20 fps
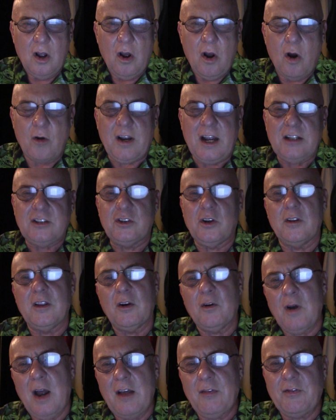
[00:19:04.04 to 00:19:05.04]
Okay, so
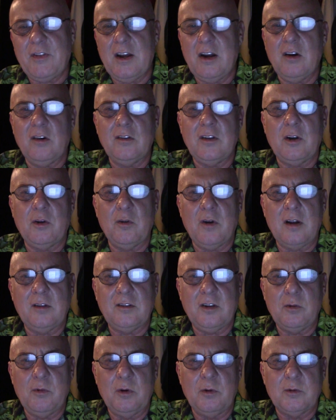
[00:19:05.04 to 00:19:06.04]
they're out there. They were out
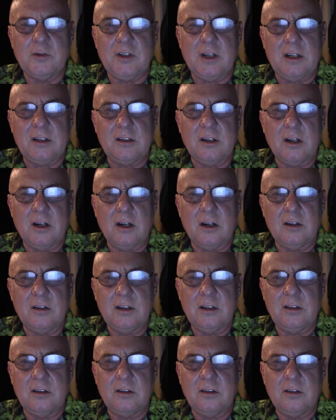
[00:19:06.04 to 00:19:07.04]
there. When was that?
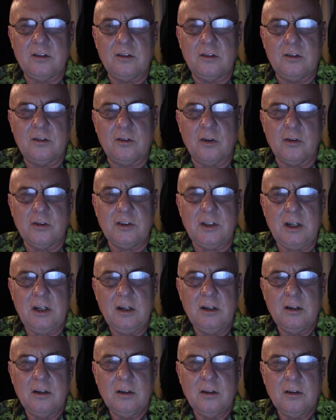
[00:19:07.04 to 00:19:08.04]
Thursday?
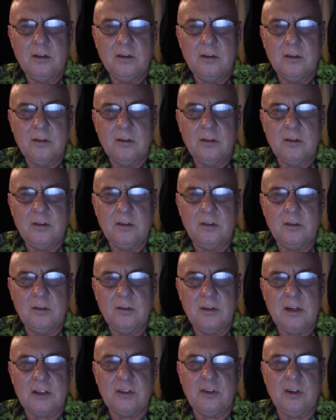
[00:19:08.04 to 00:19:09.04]

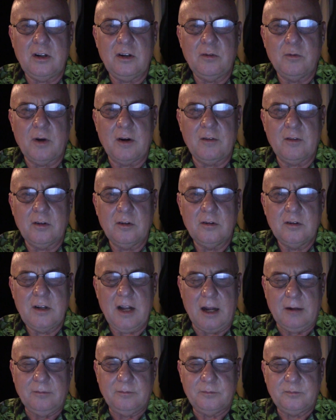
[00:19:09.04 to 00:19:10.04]
Yesterday? Whatever.
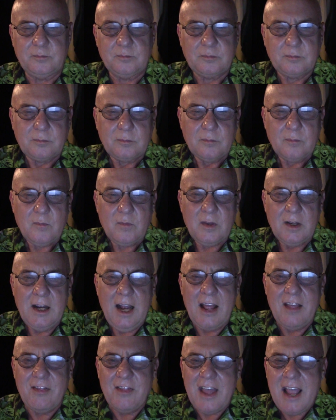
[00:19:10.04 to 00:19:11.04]
Yeah.
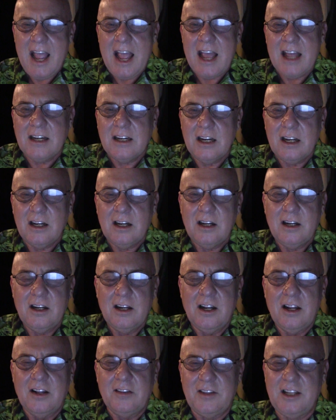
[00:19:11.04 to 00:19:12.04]
And then
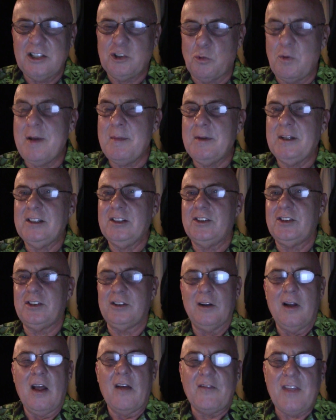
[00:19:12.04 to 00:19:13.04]
these
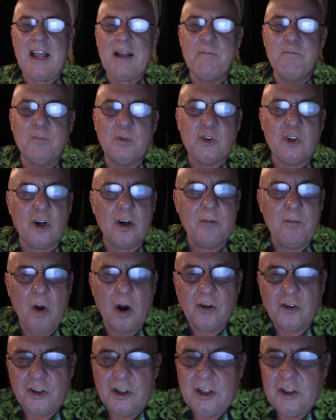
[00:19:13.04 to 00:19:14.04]
women's, they started
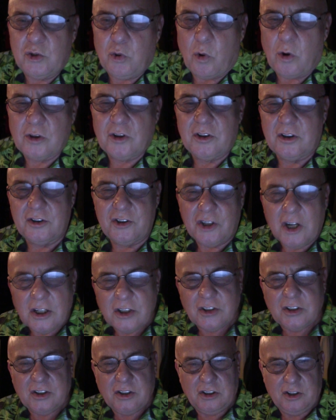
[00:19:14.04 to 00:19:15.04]
marching towards the
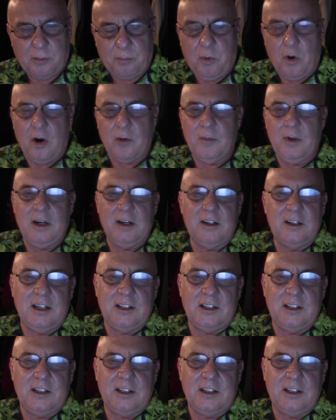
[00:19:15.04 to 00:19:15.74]
Justice Department in